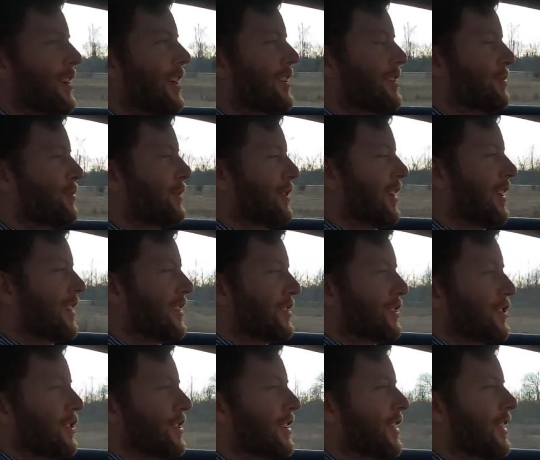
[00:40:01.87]
tossable car is
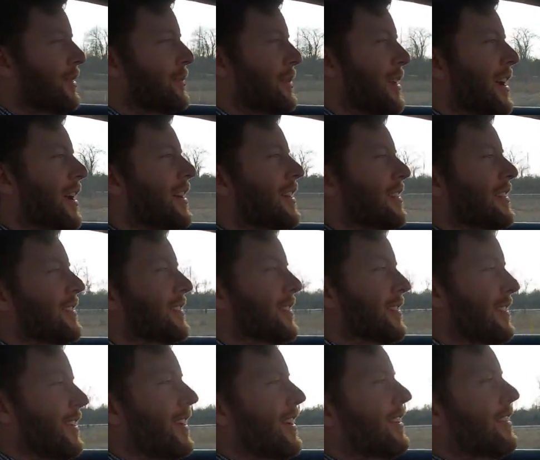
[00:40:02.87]
just going to get a Miata
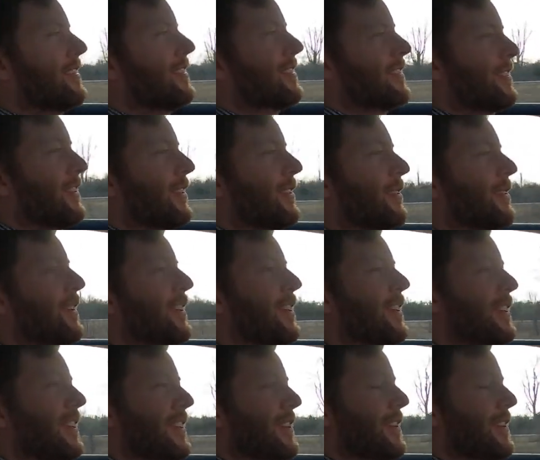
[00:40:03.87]
instead. So oh.